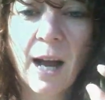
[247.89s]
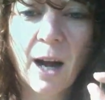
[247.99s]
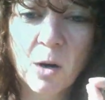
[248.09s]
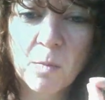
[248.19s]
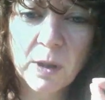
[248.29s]

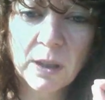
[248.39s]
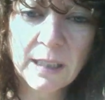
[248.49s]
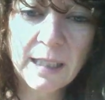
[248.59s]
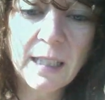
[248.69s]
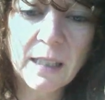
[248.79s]
Our
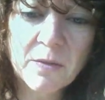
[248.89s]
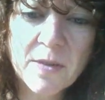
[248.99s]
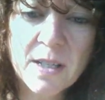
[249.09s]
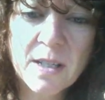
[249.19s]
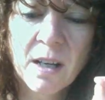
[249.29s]

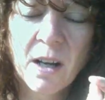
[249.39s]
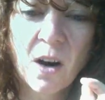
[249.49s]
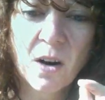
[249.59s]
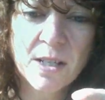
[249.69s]
beliefs or